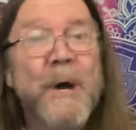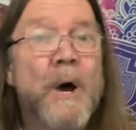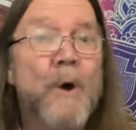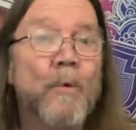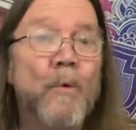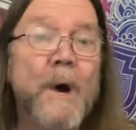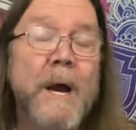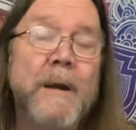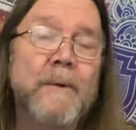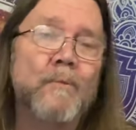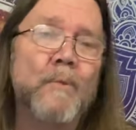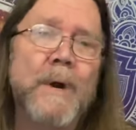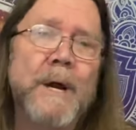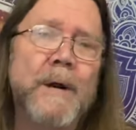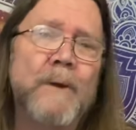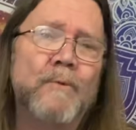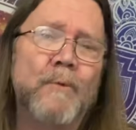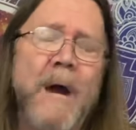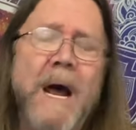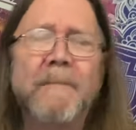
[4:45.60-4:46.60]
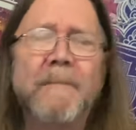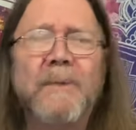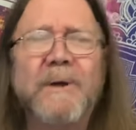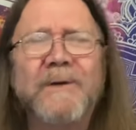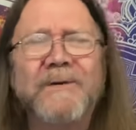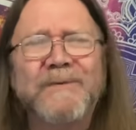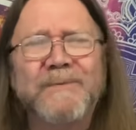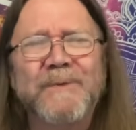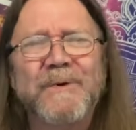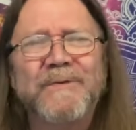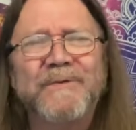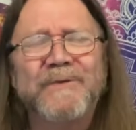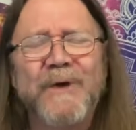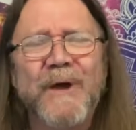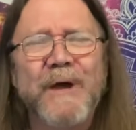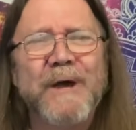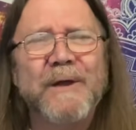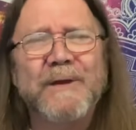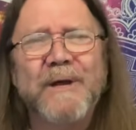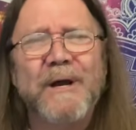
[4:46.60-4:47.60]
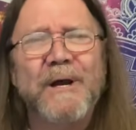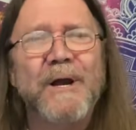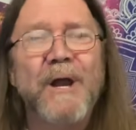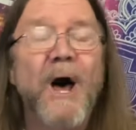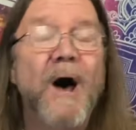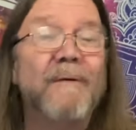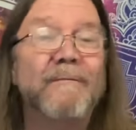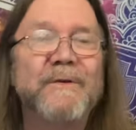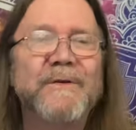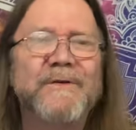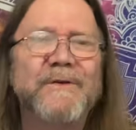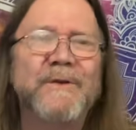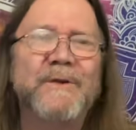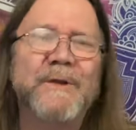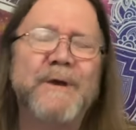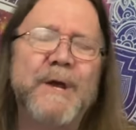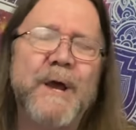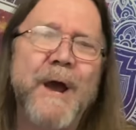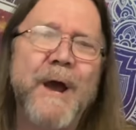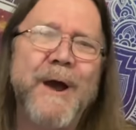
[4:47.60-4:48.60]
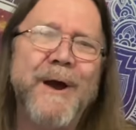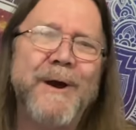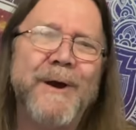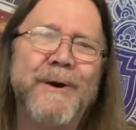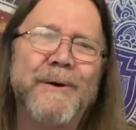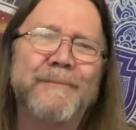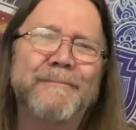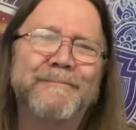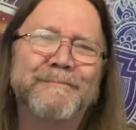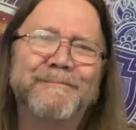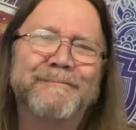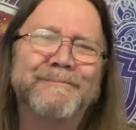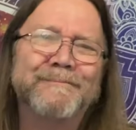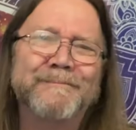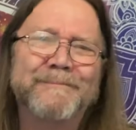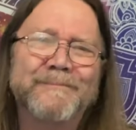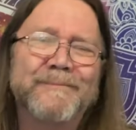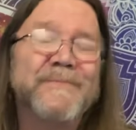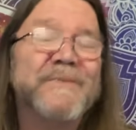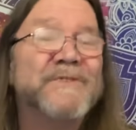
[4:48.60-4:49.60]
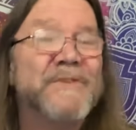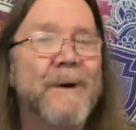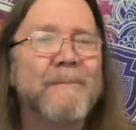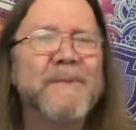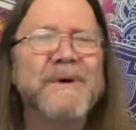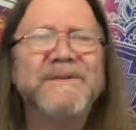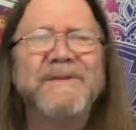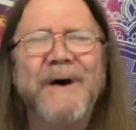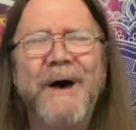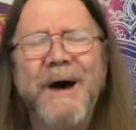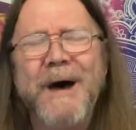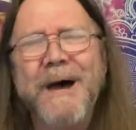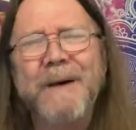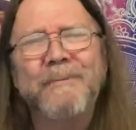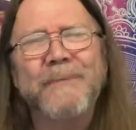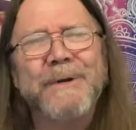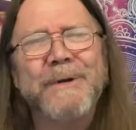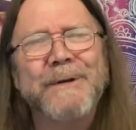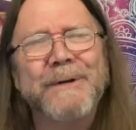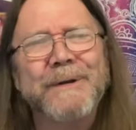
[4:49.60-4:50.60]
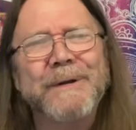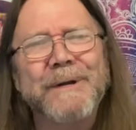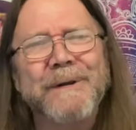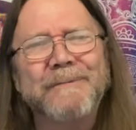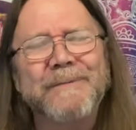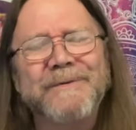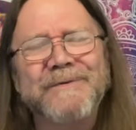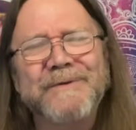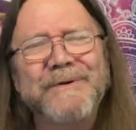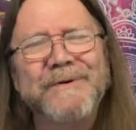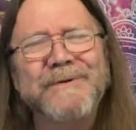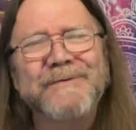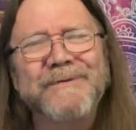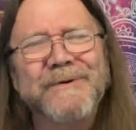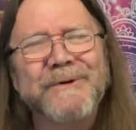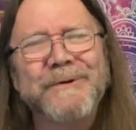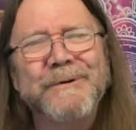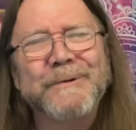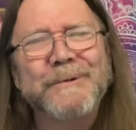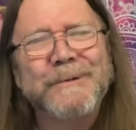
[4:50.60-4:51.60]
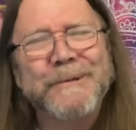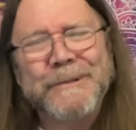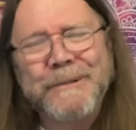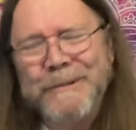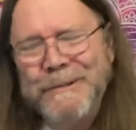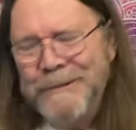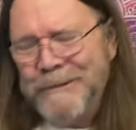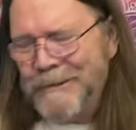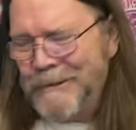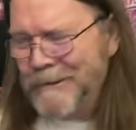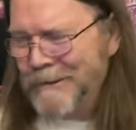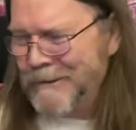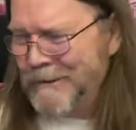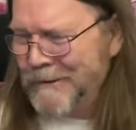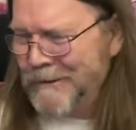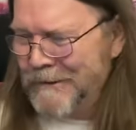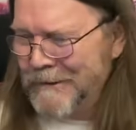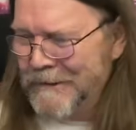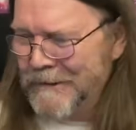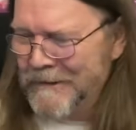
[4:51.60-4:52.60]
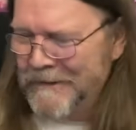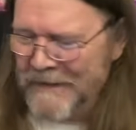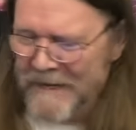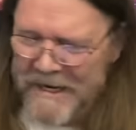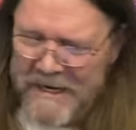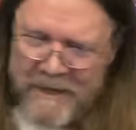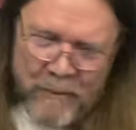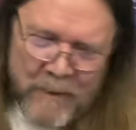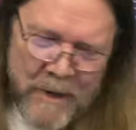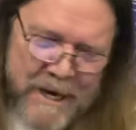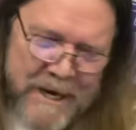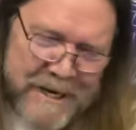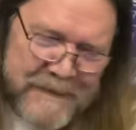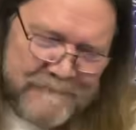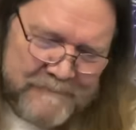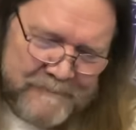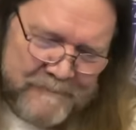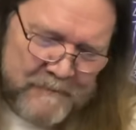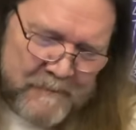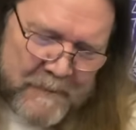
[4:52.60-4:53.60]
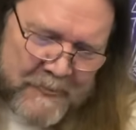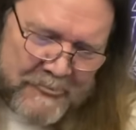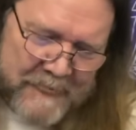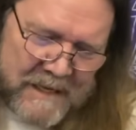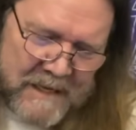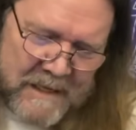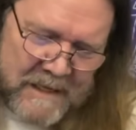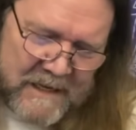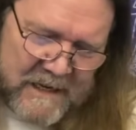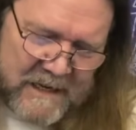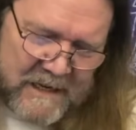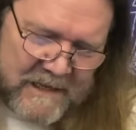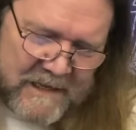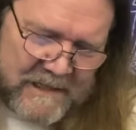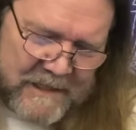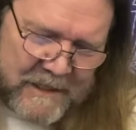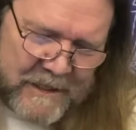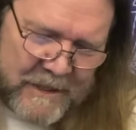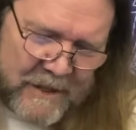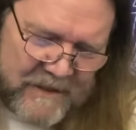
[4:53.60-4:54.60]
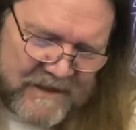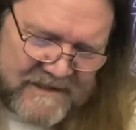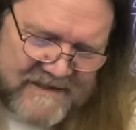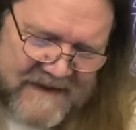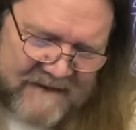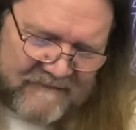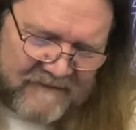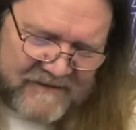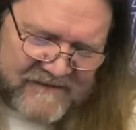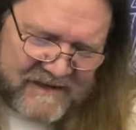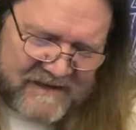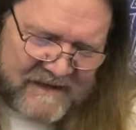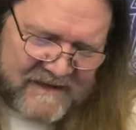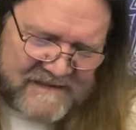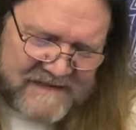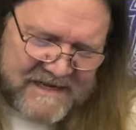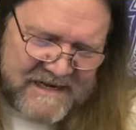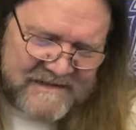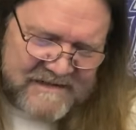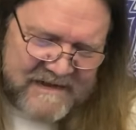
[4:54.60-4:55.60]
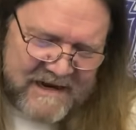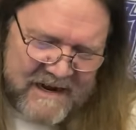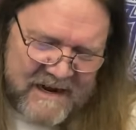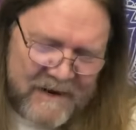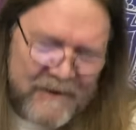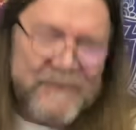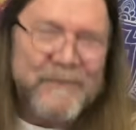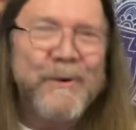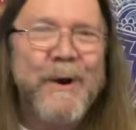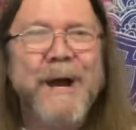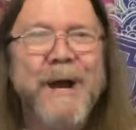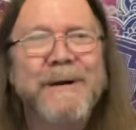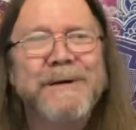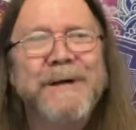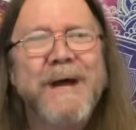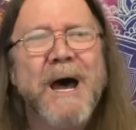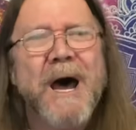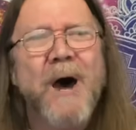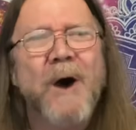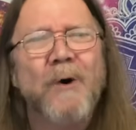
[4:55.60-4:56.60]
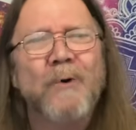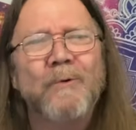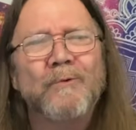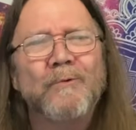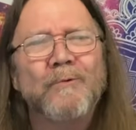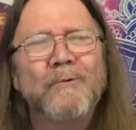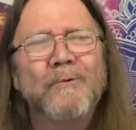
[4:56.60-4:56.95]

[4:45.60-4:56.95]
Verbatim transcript: when when Ramblin's been saying that love is in the air, summertime and living's easy. Anyway, you know, the devil's in the details right now.